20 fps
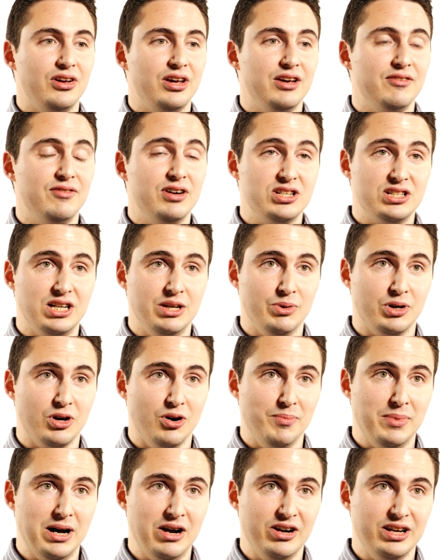eventually we
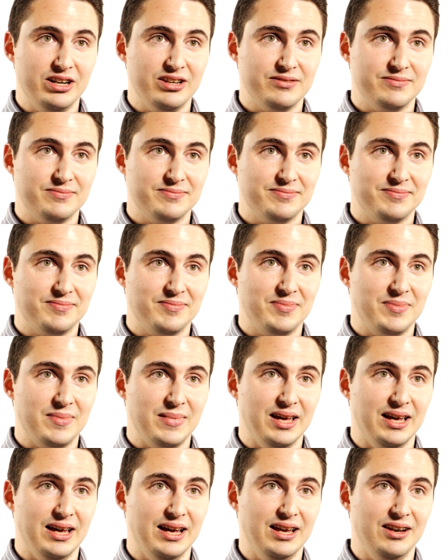got married,
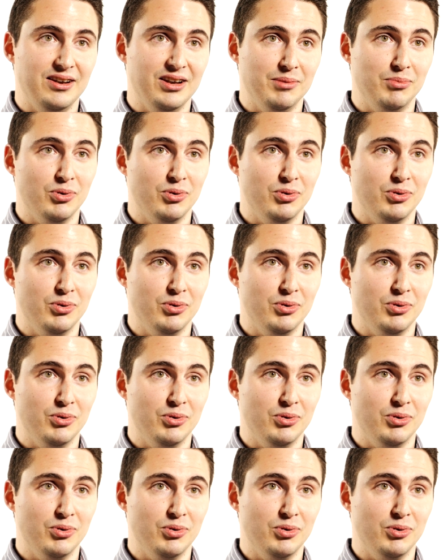and I